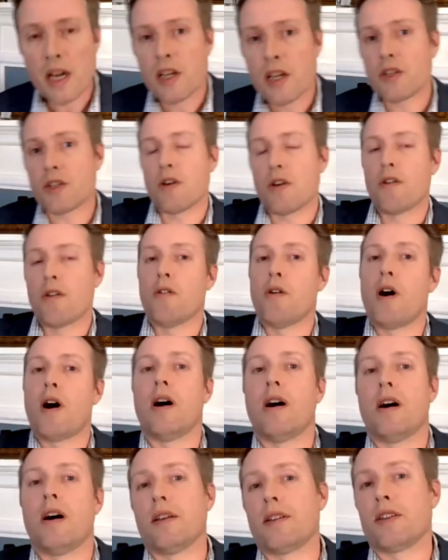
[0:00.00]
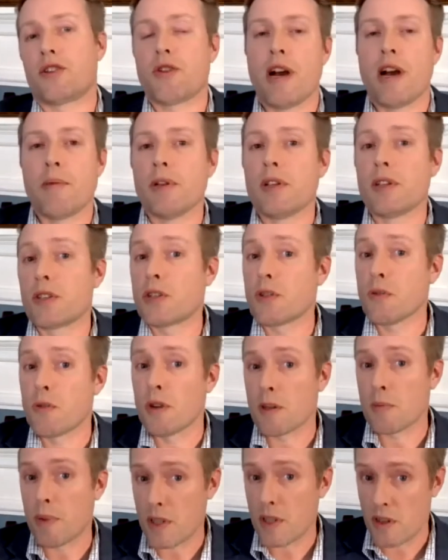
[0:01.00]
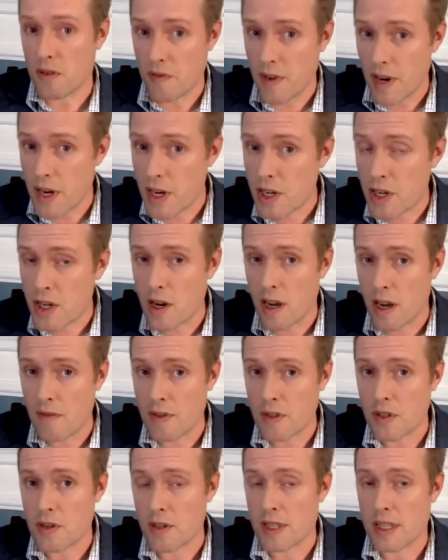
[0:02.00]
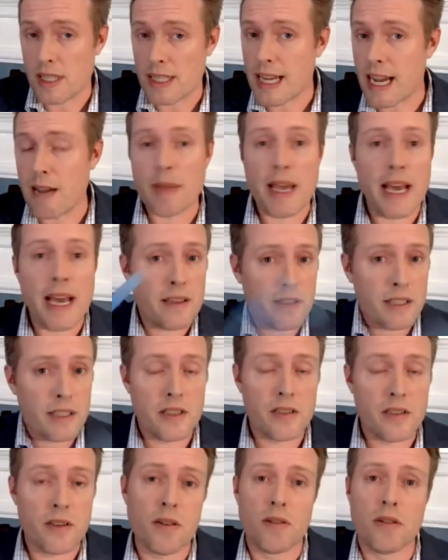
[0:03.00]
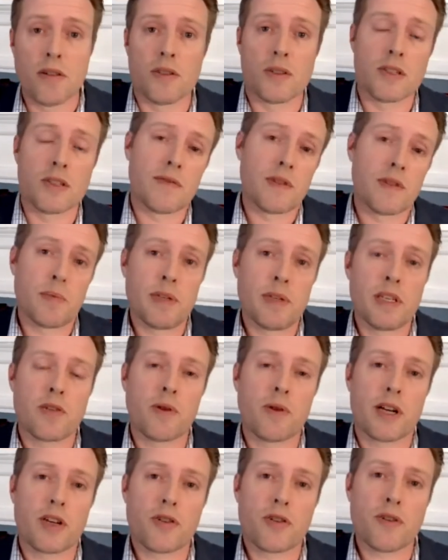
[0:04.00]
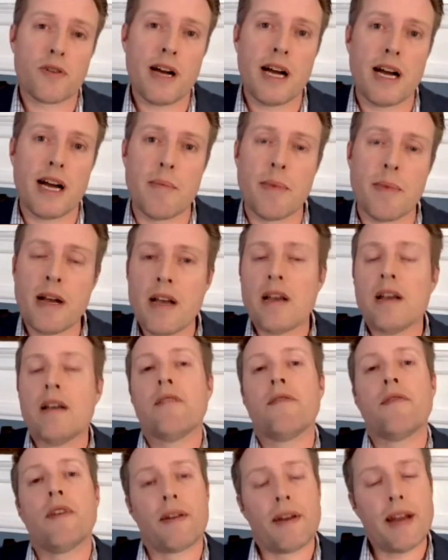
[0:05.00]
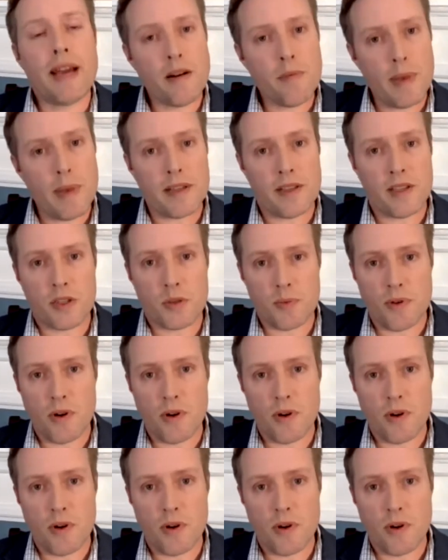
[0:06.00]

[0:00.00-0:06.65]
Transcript: So uh, the Tribal Historic Preservation Officer at the time, Kathleen Knowles of the Pequot Tribe, found out about this